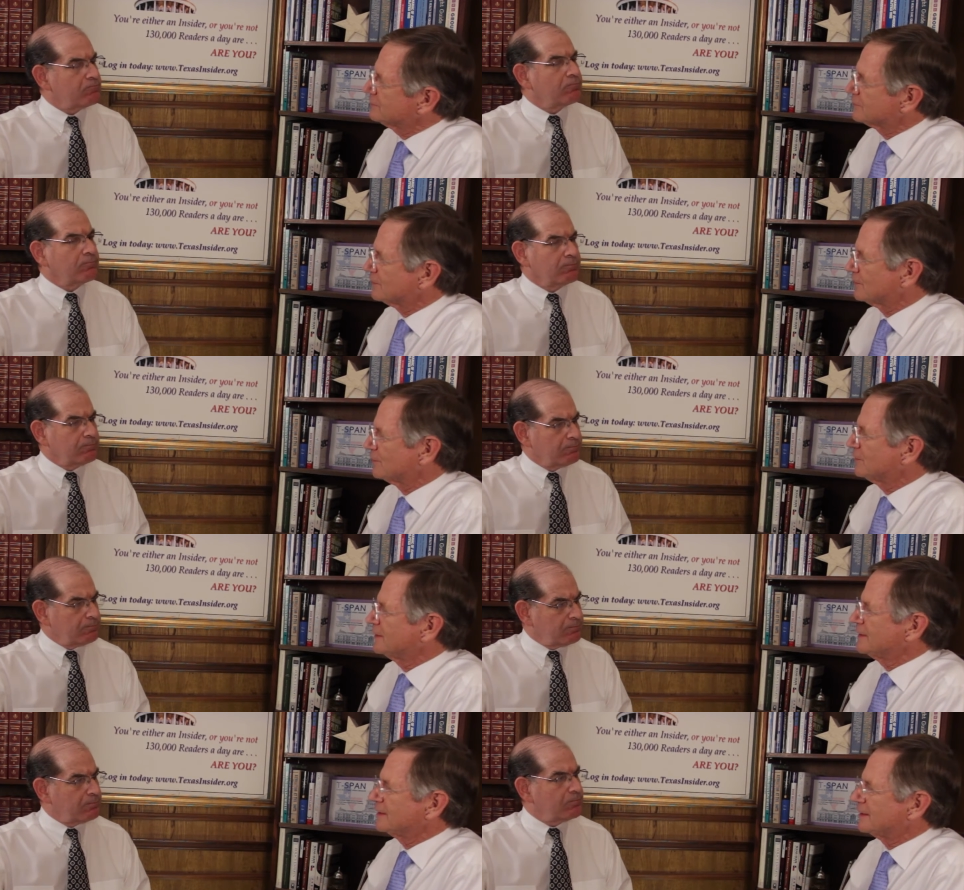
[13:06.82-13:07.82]
Speaker 1: So
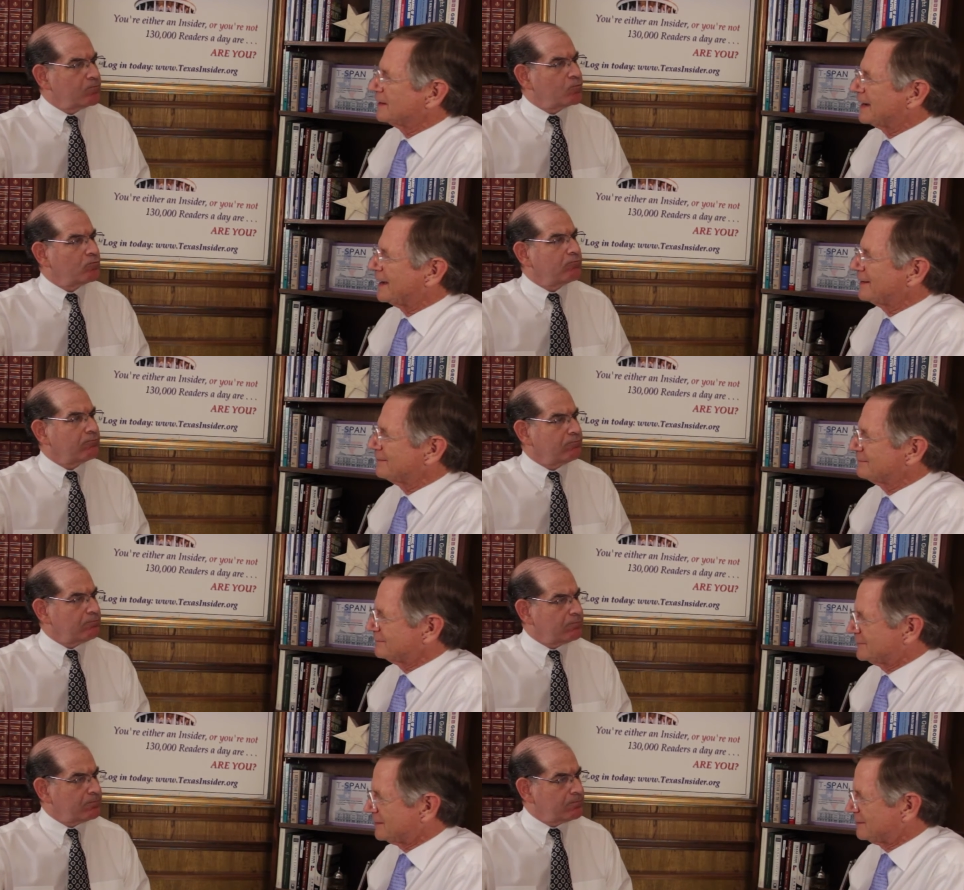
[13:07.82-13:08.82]
uh, I
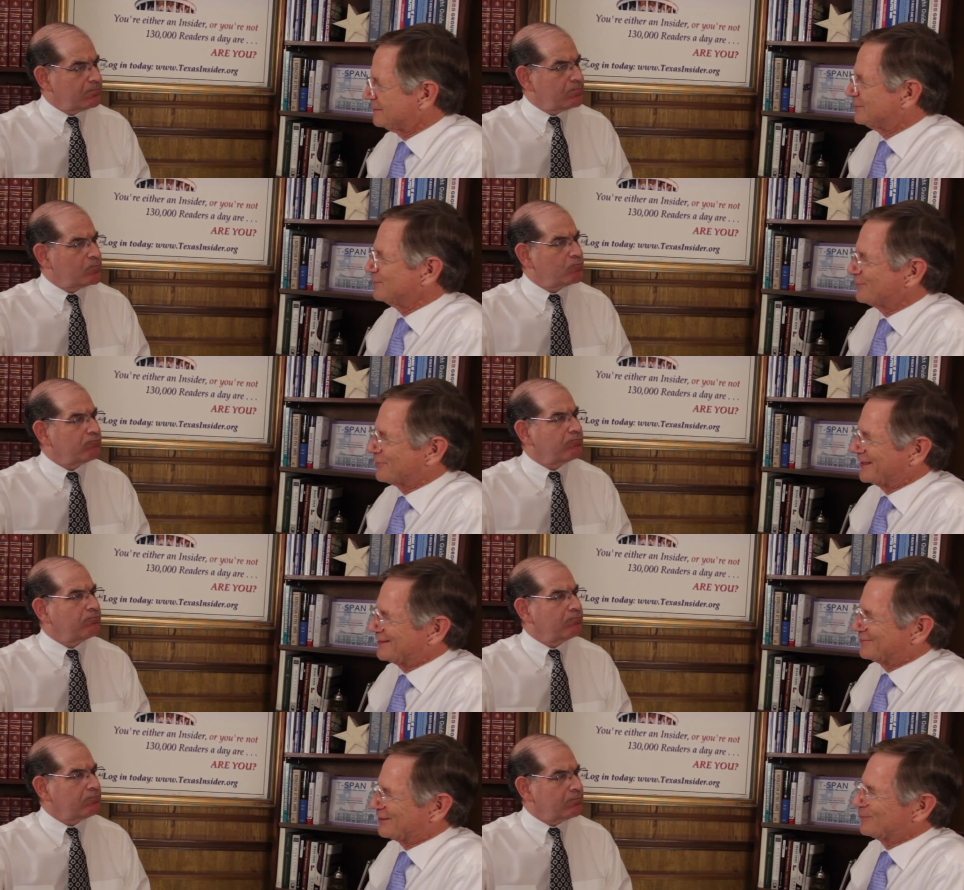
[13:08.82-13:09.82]
tend to think
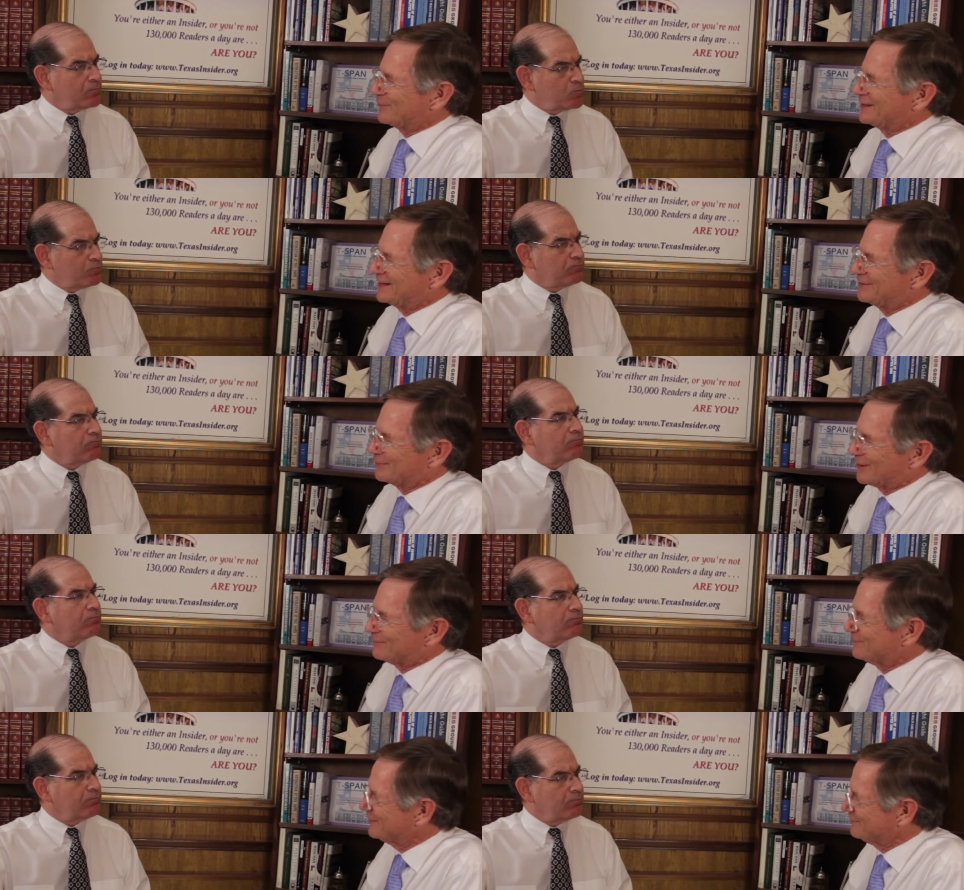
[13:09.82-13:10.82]
that we need to
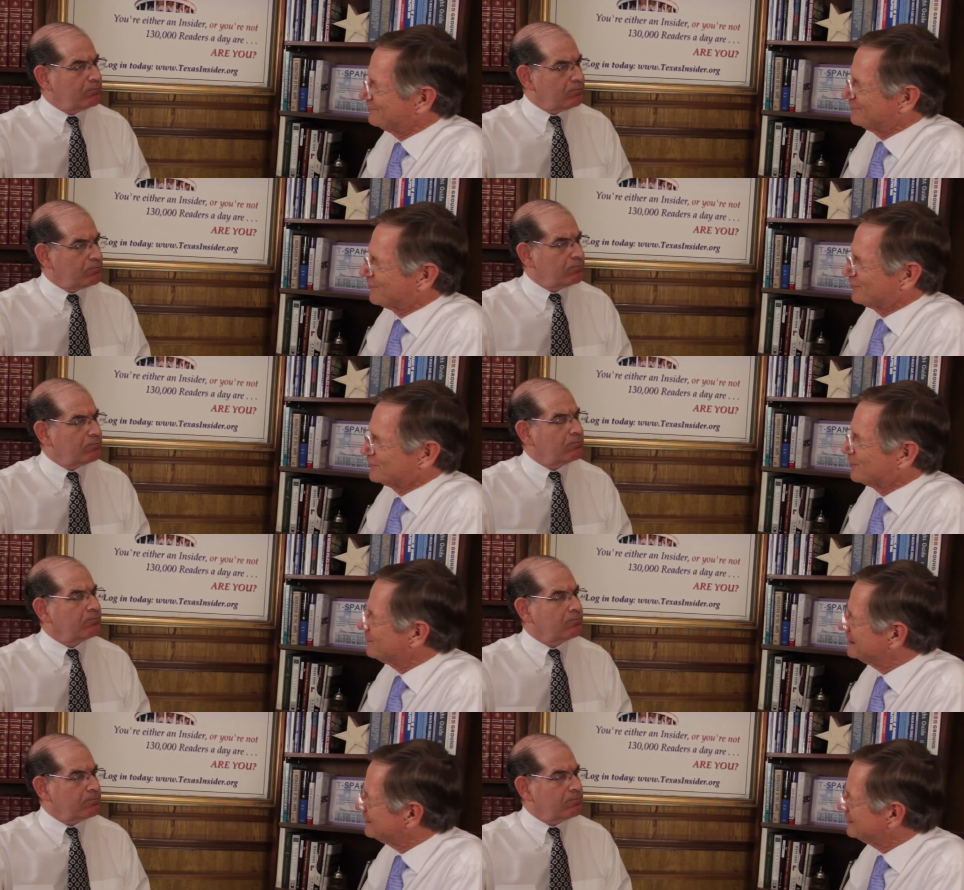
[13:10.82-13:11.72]
involve the government